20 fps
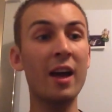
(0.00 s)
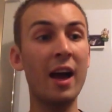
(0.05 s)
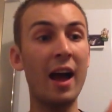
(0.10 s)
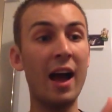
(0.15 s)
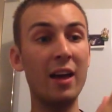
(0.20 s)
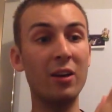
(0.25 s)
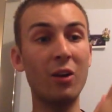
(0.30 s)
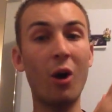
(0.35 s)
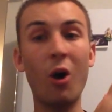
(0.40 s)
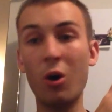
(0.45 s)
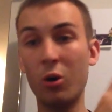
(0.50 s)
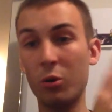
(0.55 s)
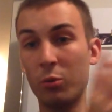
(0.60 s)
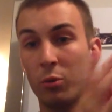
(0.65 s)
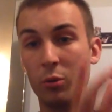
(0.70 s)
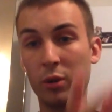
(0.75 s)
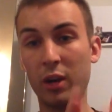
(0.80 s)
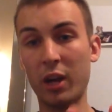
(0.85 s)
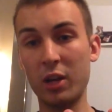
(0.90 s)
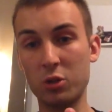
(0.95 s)
and I
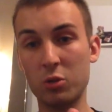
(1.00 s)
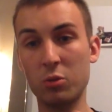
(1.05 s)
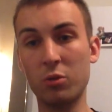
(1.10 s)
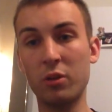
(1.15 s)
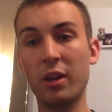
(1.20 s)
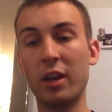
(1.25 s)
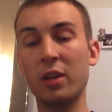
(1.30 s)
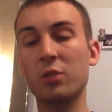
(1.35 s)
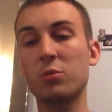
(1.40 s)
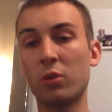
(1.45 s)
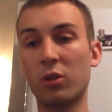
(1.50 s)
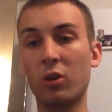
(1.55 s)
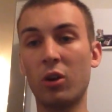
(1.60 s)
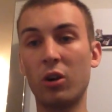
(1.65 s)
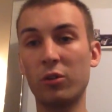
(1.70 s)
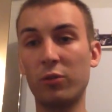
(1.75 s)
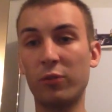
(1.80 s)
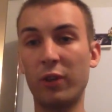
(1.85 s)
will catch you on the next one, guys.